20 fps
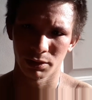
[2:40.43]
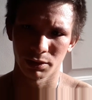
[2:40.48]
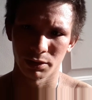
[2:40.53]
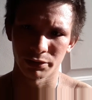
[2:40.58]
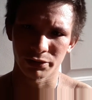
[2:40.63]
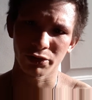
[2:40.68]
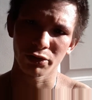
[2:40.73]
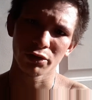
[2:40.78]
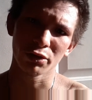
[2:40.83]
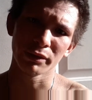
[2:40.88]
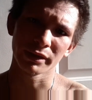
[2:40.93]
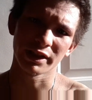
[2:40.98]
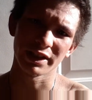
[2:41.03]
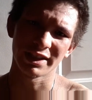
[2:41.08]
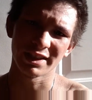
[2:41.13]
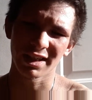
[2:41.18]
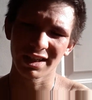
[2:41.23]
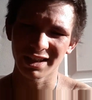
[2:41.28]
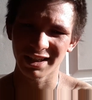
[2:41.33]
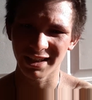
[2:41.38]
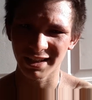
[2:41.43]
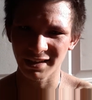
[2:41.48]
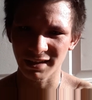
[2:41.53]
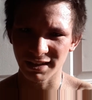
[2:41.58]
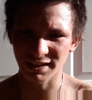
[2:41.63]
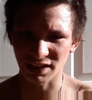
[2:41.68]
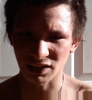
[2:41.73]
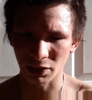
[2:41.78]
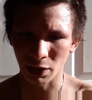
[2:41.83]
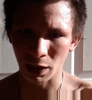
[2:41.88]
So with the sun here,
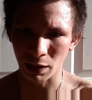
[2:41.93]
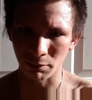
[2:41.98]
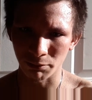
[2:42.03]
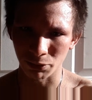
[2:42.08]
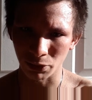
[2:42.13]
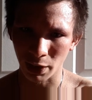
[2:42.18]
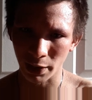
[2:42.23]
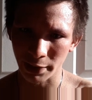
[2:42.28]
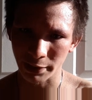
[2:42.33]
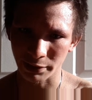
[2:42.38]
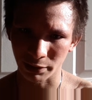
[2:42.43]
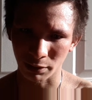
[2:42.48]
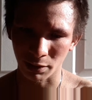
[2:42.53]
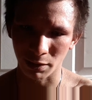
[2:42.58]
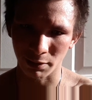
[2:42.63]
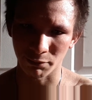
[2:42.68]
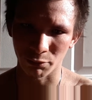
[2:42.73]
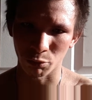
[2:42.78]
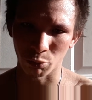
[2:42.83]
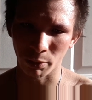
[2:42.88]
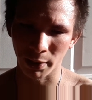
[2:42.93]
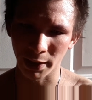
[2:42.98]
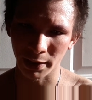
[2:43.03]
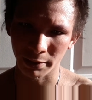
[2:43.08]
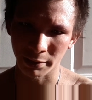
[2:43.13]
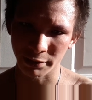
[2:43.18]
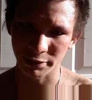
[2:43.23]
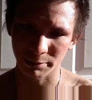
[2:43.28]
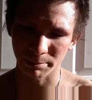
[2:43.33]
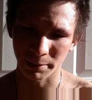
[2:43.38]
it's a lot of light, a lot of
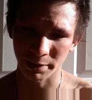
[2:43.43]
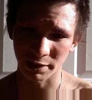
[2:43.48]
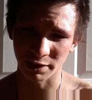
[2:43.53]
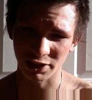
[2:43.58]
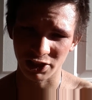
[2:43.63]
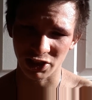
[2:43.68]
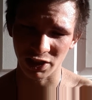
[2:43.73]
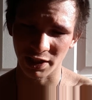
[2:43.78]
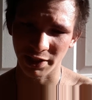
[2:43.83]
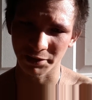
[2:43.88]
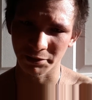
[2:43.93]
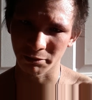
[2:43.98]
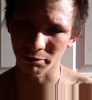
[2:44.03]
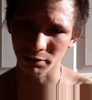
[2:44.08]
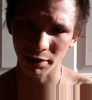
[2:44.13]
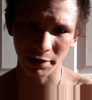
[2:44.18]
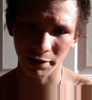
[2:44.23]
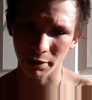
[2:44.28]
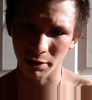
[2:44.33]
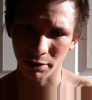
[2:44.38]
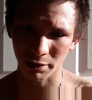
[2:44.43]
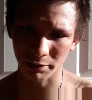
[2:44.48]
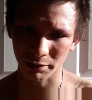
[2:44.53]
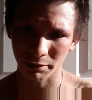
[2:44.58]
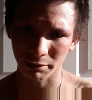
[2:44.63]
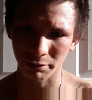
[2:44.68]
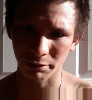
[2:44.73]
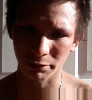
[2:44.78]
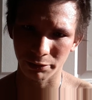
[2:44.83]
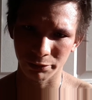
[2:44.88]
awareness being shined right on
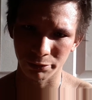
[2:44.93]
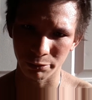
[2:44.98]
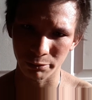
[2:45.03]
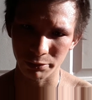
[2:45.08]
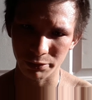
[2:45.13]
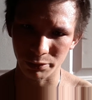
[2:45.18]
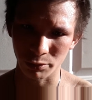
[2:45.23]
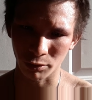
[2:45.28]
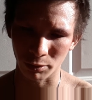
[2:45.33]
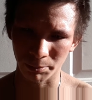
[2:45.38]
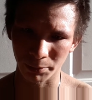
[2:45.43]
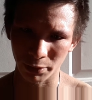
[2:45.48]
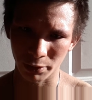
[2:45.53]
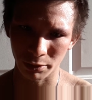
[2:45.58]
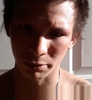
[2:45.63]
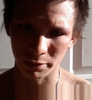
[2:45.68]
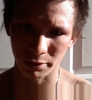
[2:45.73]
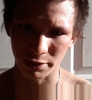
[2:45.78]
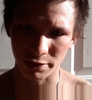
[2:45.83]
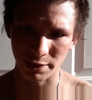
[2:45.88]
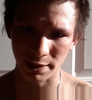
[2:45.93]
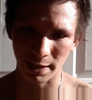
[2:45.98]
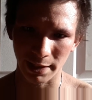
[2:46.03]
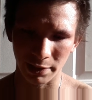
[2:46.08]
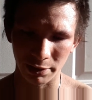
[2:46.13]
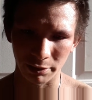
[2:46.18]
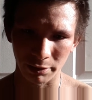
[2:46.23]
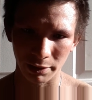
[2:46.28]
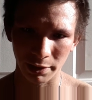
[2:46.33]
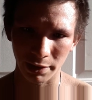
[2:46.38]
to Scorpio and
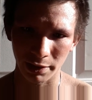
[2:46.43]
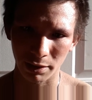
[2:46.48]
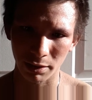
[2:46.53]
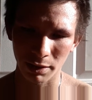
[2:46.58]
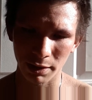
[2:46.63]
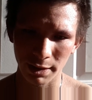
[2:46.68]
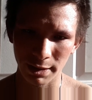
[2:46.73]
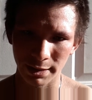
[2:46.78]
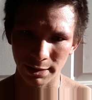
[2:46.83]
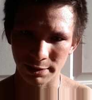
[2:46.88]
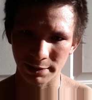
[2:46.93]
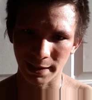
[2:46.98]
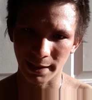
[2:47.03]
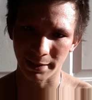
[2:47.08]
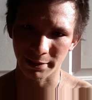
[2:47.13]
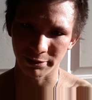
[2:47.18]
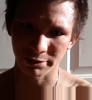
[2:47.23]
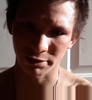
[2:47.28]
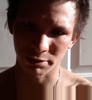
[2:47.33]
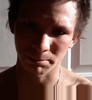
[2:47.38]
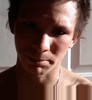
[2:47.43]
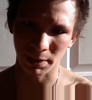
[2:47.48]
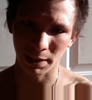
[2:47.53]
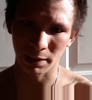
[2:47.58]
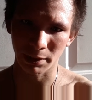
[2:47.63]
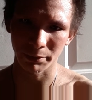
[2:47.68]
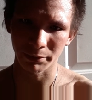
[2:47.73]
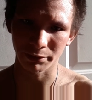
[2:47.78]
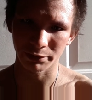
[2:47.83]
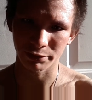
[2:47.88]
Saturn there. Saturn's
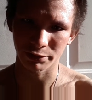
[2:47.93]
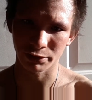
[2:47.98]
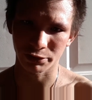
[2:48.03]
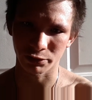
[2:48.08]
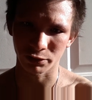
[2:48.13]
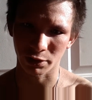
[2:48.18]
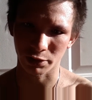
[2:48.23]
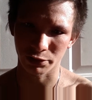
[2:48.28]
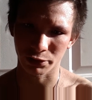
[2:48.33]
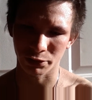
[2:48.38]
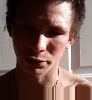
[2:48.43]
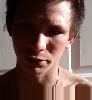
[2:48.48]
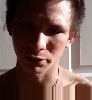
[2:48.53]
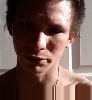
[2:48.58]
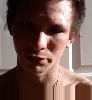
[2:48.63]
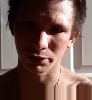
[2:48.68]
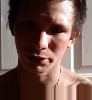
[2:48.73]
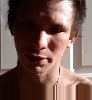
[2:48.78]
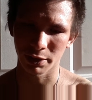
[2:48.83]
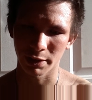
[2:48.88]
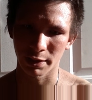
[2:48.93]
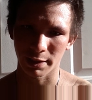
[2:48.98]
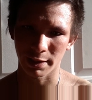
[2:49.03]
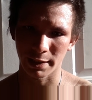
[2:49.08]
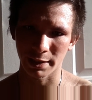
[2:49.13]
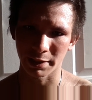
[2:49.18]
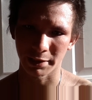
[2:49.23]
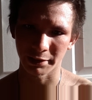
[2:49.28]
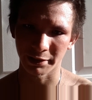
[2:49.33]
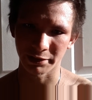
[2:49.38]
about structures
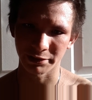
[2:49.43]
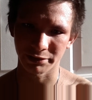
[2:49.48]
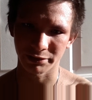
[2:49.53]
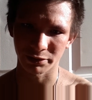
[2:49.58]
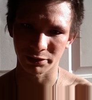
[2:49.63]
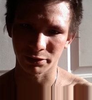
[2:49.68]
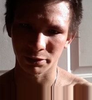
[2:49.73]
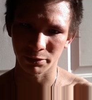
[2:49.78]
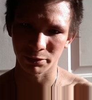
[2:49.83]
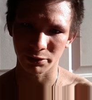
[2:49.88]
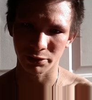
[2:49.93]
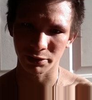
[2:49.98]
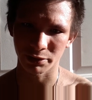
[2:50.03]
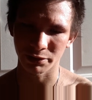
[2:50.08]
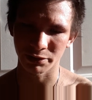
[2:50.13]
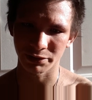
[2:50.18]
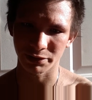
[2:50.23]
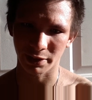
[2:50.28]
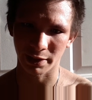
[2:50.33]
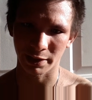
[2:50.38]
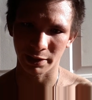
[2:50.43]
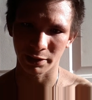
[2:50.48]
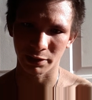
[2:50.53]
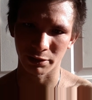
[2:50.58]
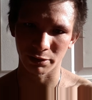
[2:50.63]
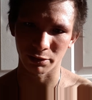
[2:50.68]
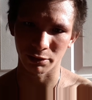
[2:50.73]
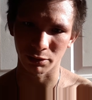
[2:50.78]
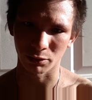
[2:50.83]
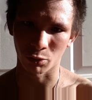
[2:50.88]
and institutions and
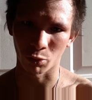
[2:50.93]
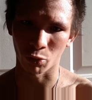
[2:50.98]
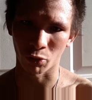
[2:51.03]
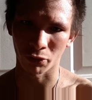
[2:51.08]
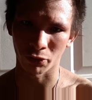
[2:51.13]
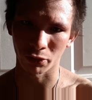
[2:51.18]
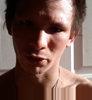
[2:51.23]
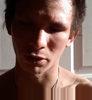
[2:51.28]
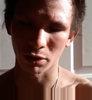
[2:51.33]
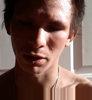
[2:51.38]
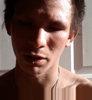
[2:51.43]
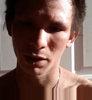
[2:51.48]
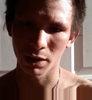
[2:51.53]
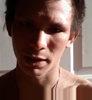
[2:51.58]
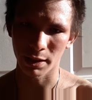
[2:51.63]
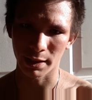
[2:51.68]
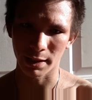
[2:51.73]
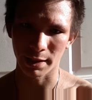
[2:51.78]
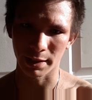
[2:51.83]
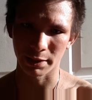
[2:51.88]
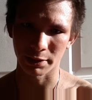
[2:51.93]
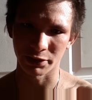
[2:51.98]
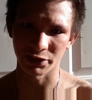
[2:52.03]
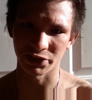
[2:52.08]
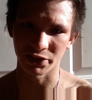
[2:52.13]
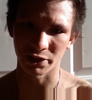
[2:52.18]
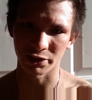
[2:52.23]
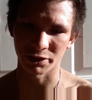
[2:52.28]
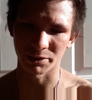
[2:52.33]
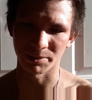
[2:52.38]
order and
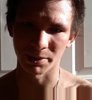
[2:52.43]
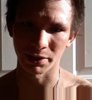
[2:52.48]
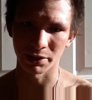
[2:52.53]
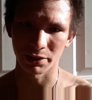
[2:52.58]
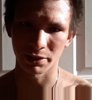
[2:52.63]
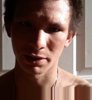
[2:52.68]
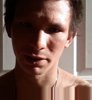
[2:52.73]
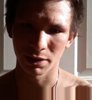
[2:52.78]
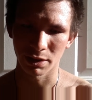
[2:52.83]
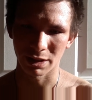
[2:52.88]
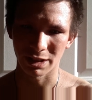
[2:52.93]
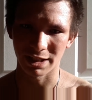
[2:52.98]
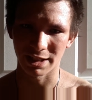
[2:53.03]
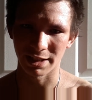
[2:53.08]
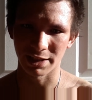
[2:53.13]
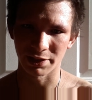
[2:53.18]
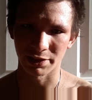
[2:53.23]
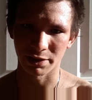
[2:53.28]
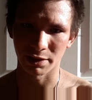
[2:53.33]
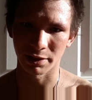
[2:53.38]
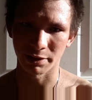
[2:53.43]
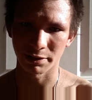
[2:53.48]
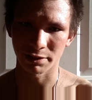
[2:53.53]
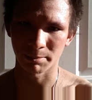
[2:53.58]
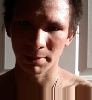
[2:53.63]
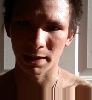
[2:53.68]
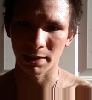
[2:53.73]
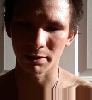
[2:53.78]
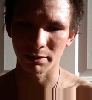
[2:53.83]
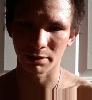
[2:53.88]
judgment, and it's
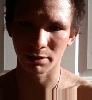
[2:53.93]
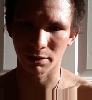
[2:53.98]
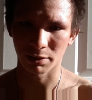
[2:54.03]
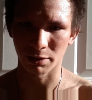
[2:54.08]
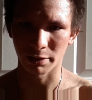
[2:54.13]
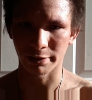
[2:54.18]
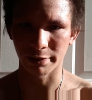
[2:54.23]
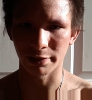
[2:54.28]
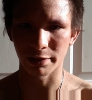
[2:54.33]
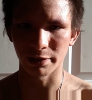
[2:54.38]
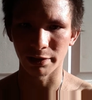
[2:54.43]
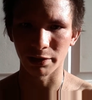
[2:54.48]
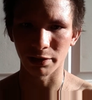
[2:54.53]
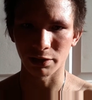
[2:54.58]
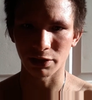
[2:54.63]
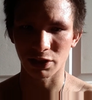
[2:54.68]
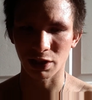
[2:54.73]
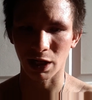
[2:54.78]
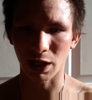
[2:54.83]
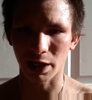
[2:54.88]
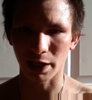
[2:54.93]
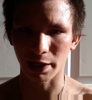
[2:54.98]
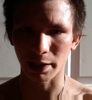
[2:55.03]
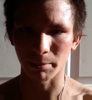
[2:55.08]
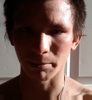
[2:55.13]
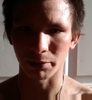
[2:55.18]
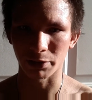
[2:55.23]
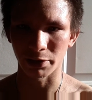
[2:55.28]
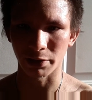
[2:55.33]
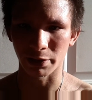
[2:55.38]
about the time,
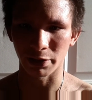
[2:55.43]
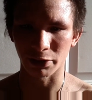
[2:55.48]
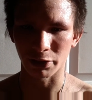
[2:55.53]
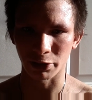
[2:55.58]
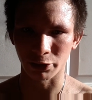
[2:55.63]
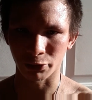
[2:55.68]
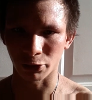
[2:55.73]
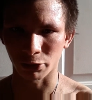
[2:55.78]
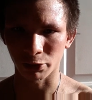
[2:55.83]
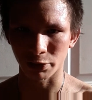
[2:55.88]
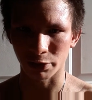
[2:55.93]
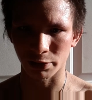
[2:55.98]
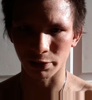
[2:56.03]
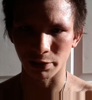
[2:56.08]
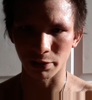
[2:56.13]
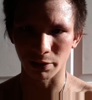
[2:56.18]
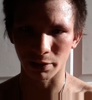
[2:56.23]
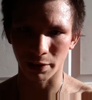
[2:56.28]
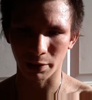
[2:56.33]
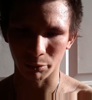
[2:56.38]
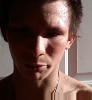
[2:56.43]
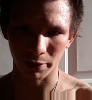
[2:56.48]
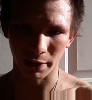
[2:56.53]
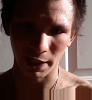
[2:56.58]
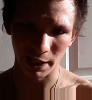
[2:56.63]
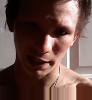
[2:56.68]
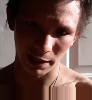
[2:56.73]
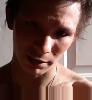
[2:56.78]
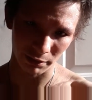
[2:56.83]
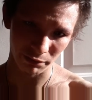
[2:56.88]
the eternity that we
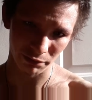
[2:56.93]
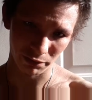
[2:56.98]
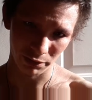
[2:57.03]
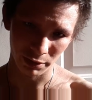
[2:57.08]
have.